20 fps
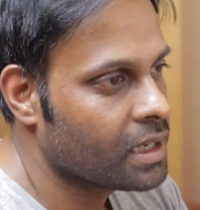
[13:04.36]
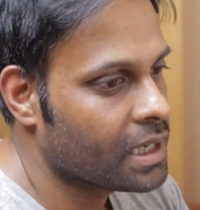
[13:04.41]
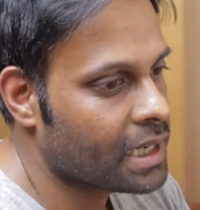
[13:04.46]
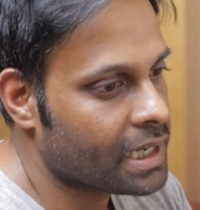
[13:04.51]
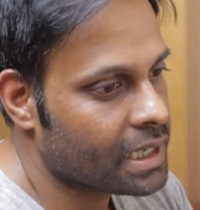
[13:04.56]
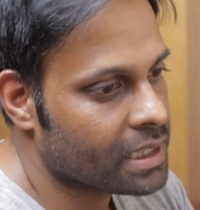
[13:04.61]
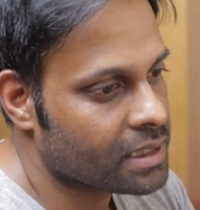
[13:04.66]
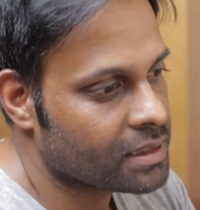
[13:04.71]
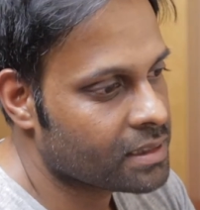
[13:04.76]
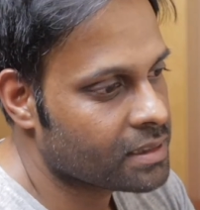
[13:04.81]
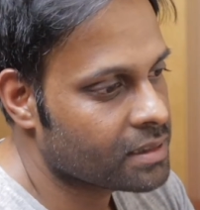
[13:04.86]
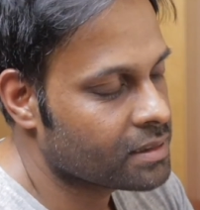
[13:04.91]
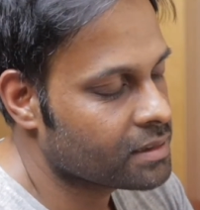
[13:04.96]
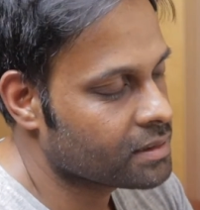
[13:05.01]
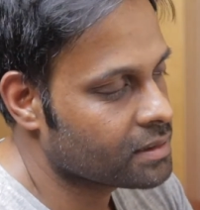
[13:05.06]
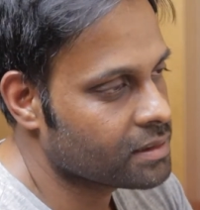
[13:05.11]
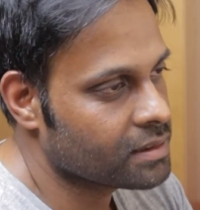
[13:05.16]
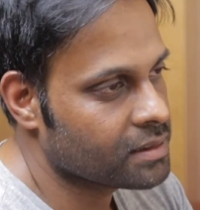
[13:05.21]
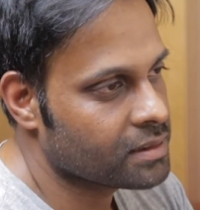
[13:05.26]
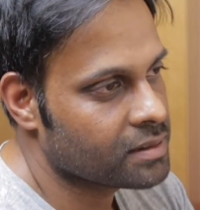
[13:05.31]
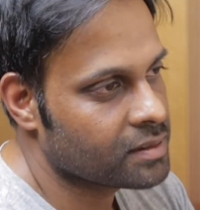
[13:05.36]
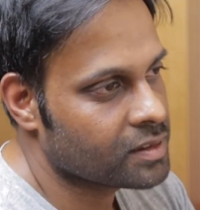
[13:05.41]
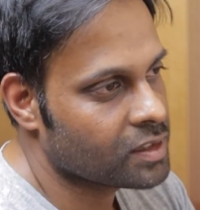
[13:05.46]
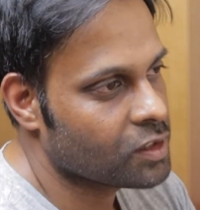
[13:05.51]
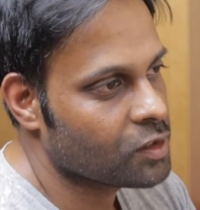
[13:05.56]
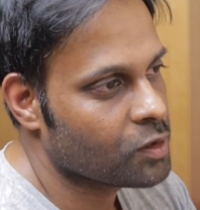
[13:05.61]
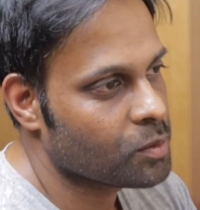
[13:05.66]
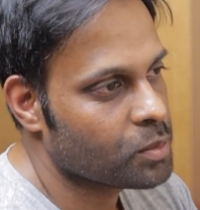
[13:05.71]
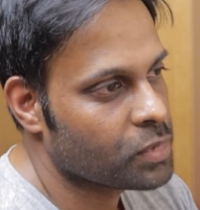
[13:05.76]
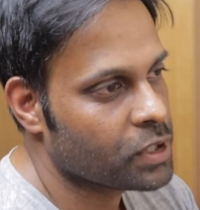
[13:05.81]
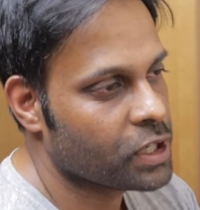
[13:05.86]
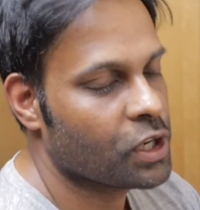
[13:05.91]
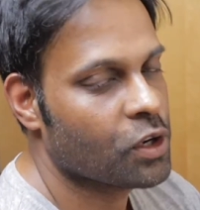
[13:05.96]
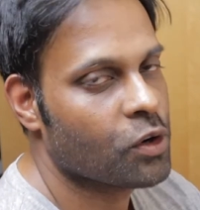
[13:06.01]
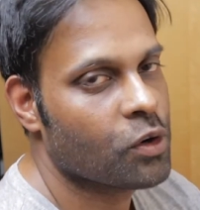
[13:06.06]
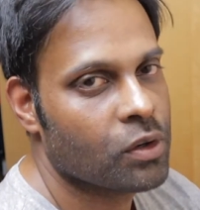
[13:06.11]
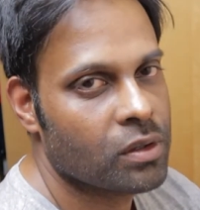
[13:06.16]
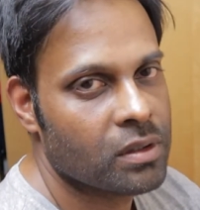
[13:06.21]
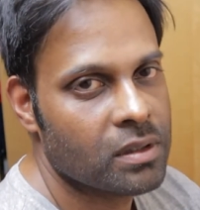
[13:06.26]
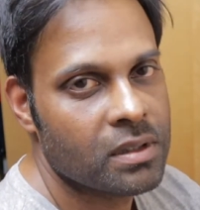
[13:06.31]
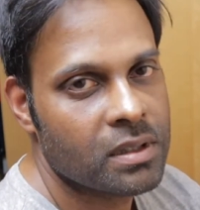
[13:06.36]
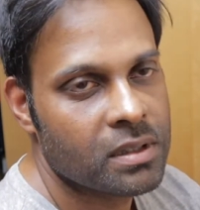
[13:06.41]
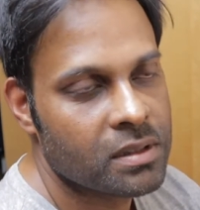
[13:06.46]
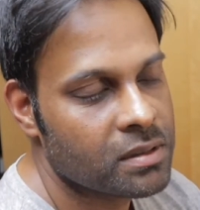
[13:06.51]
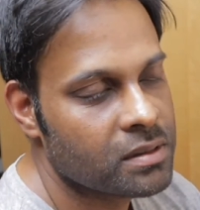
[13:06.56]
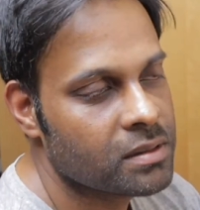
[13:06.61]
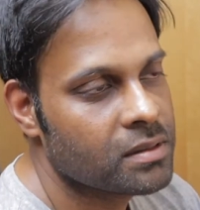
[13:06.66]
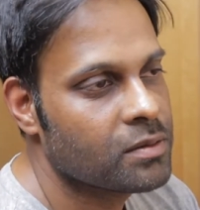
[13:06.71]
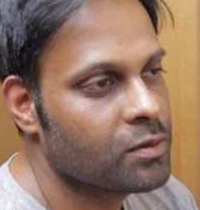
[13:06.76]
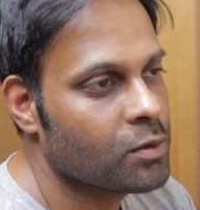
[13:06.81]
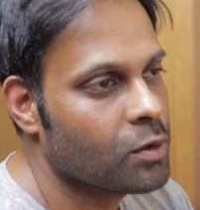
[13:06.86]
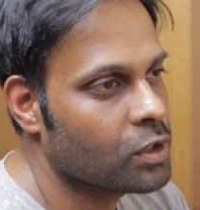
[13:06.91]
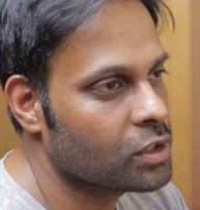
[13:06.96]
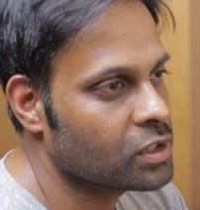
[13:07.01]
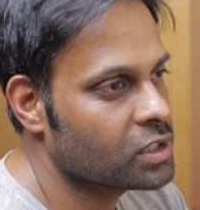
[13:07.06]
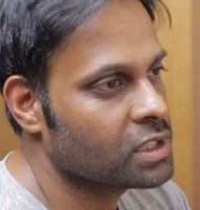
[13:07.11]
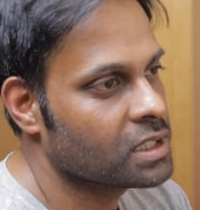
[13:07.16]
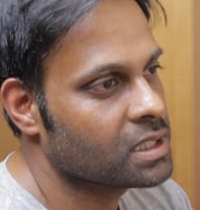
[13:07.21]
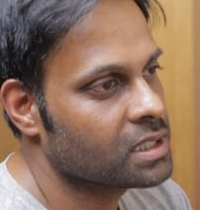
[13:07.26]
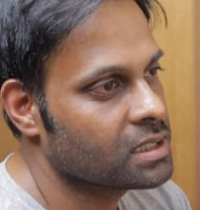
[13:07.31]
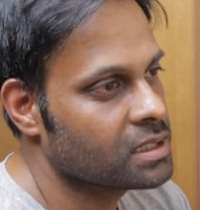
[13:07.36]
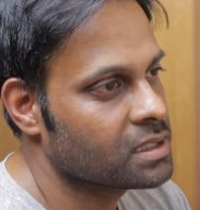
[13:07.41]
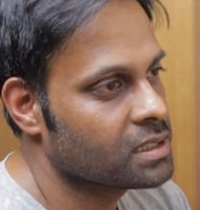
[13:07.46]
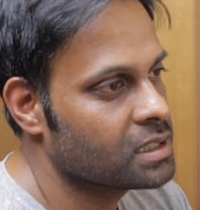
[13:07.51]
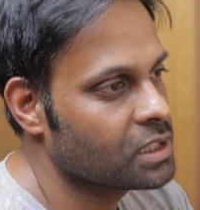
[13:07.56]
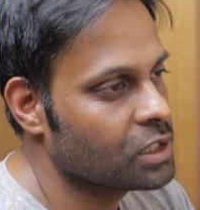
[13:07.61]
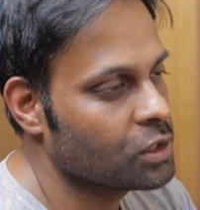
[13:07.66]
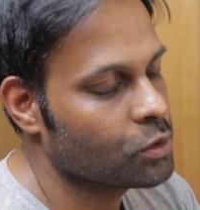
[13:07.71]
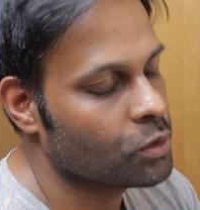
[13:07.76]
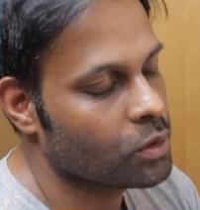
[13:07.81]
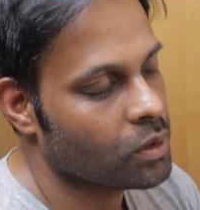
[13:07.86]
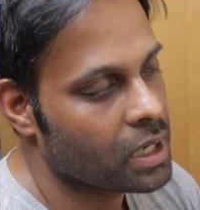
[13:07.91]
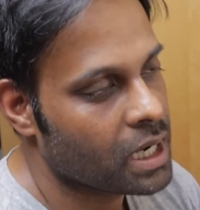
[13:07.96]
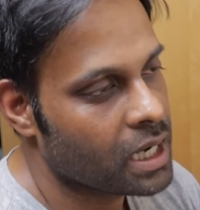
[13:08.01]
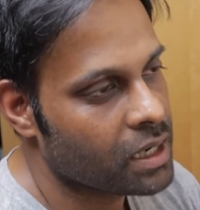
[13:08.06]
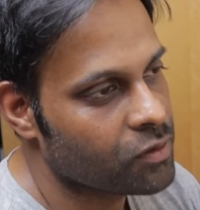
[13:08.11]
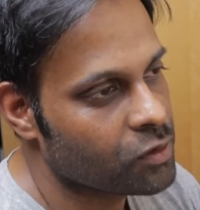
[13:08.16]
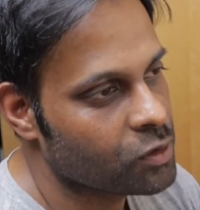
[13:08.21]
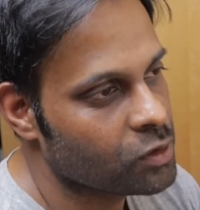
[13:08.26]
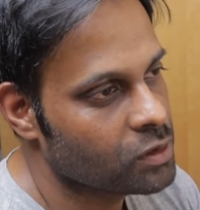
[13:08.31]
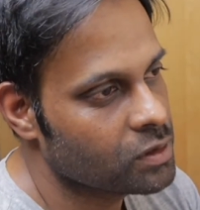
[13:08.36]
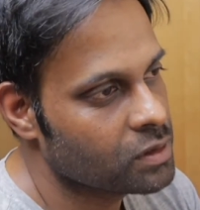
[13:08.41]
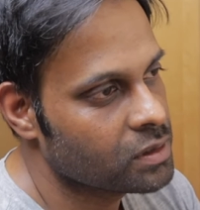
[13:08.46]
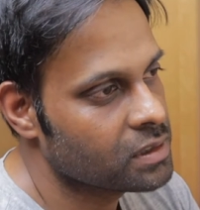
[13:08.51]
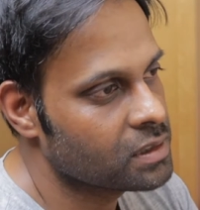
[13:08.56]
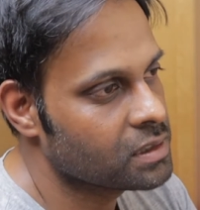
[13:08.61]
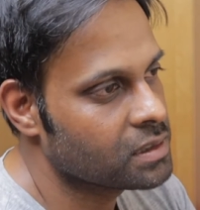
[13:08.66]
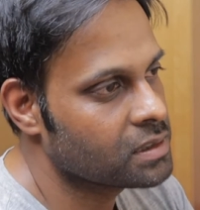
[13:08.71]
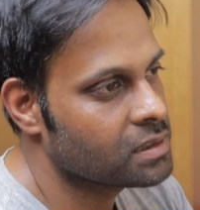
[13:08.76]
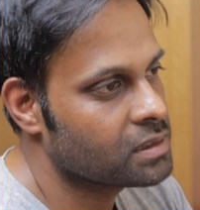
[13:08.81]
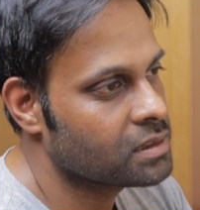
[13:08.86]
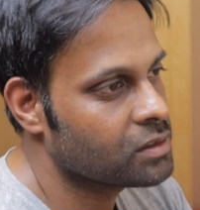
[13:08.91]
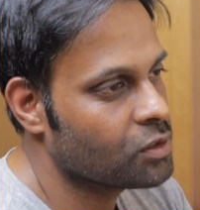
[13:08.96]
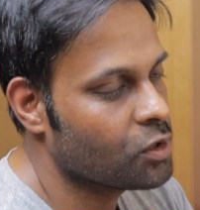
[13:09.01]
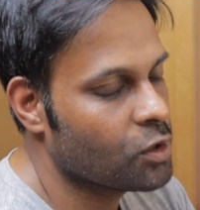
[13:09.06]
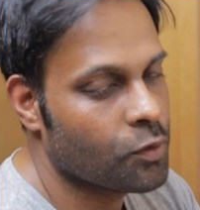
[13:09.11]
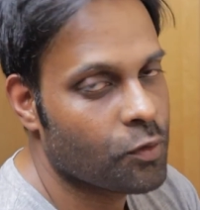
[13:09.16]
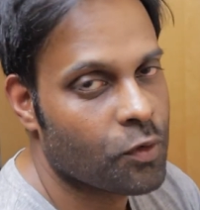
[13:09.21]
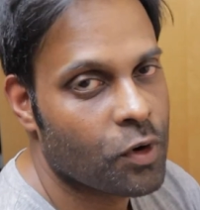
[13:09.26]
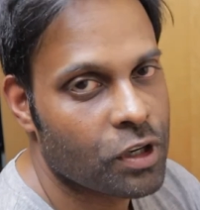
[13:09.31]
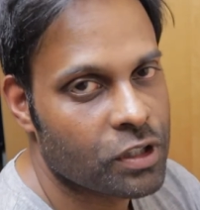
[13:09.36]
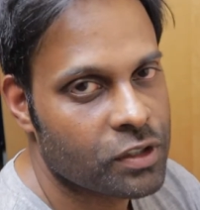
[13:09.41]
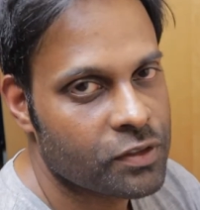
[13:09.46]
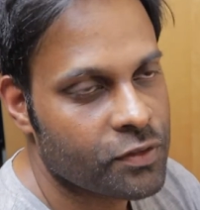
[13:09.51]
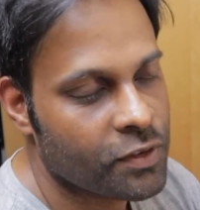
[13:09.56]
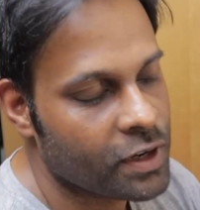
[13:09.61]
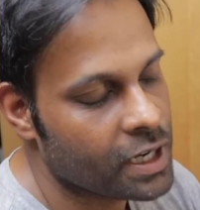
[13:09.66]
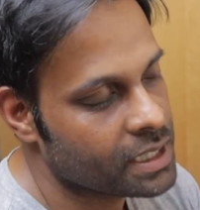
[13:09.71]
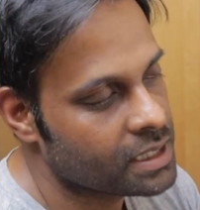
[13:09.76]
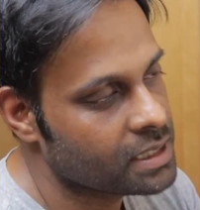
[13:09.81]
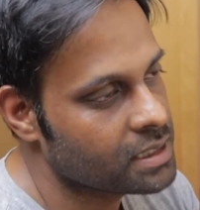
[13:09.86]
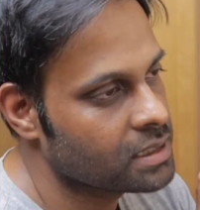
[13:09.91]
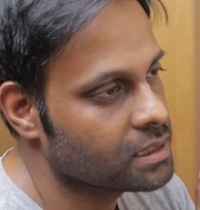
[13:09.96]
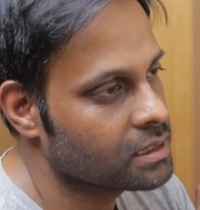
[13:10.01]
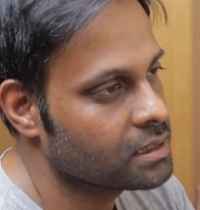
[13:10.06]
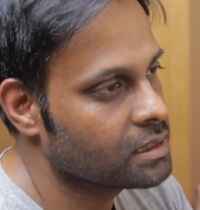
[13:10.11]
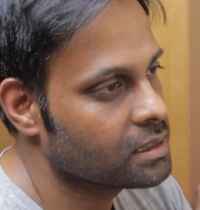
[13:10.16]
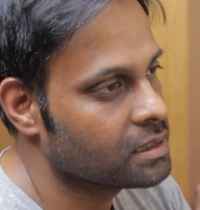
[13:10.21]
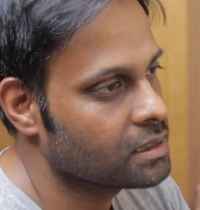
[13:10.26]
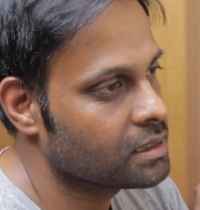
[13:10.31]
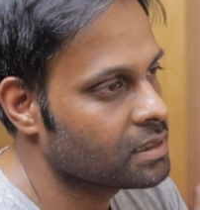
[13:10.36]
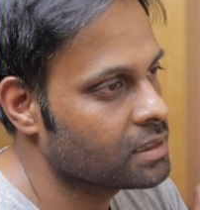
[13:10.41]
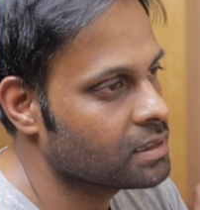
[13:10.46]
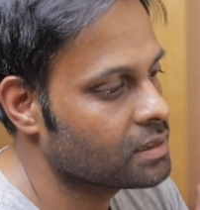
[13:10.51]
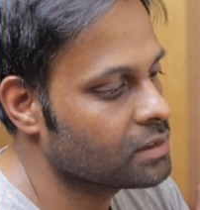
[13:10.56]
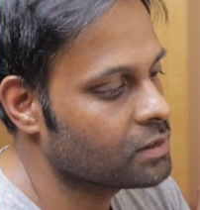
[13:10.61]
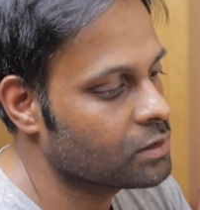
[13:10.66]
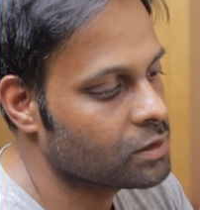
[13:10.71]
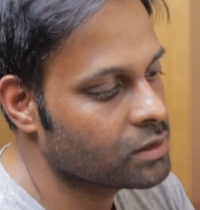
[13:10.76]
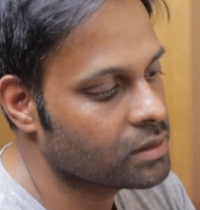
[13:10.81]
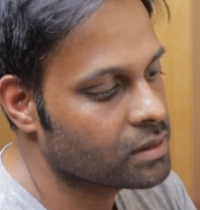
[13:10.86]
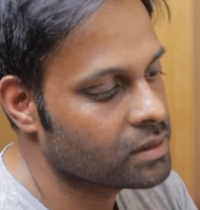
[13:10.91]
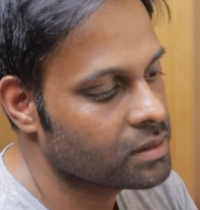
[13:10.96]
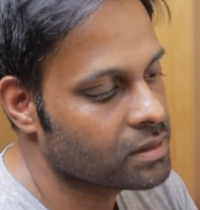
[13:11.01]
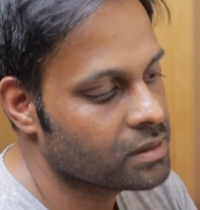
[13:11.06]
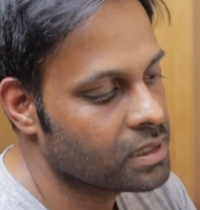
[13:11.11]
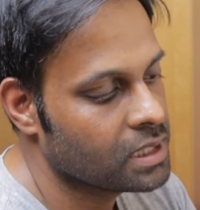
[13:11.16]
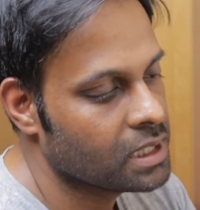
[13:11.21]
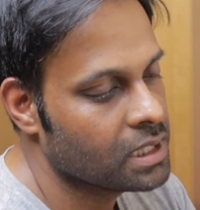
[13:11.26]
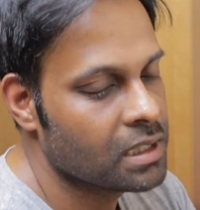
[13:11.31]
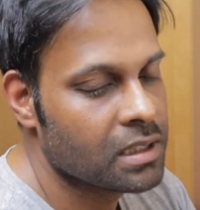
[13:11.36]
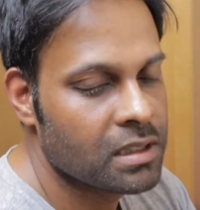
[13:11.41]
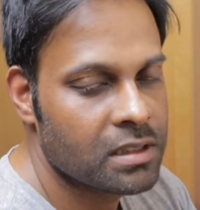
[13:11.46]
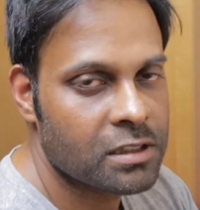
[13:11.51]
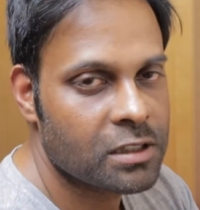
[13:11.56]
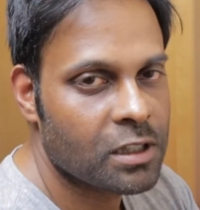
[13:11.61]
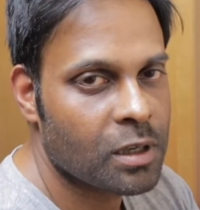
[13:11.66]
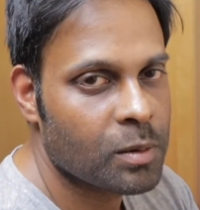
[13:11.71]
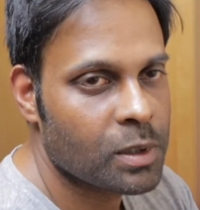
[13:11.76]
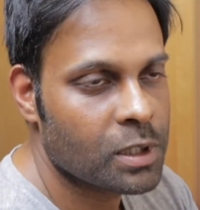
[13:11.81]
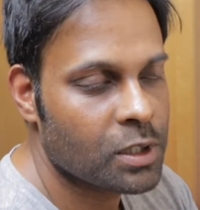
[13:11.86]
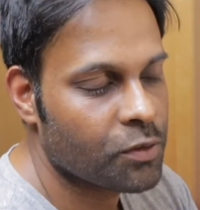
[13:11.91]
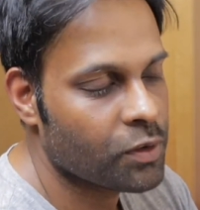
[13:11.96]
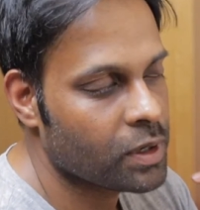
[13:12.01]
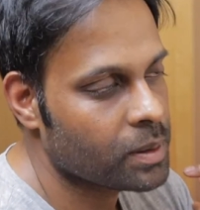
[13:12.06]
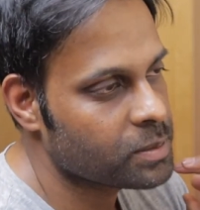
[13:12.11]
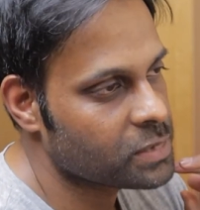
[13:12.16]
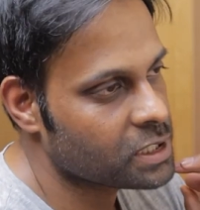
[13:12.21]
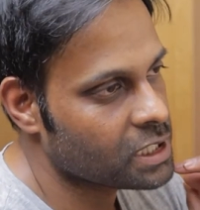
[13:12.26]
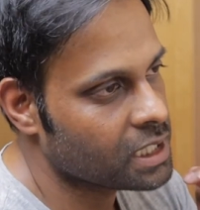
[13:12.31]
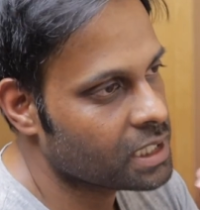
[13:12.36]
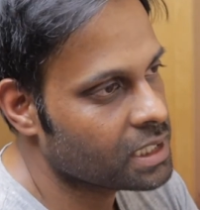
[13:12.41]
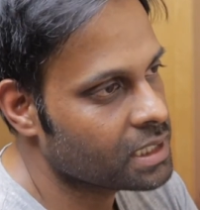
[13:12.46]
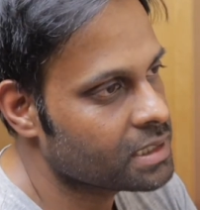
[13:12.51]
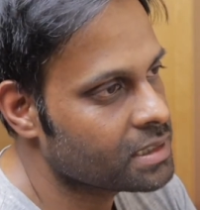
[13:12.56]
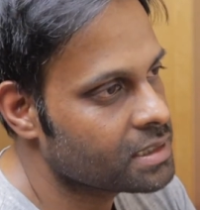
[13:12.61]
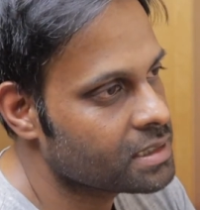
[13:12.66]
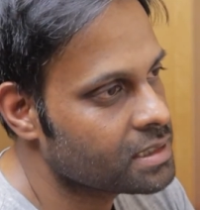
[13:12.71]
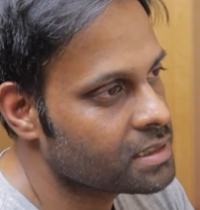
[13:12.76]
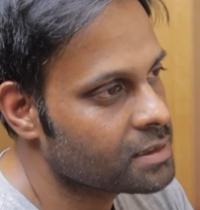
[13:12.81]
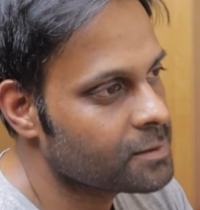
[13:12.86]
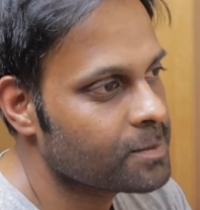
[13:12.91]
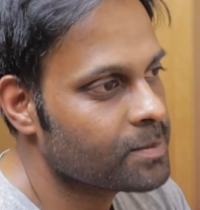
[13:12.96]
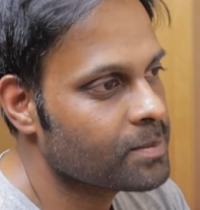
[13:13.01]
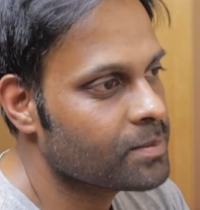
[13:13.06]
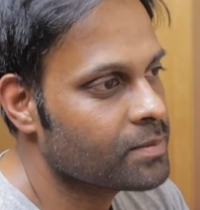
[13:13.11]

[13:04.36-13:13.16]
at, you know, pre-owned watches, new arrivals on Watch Finder or some other websites.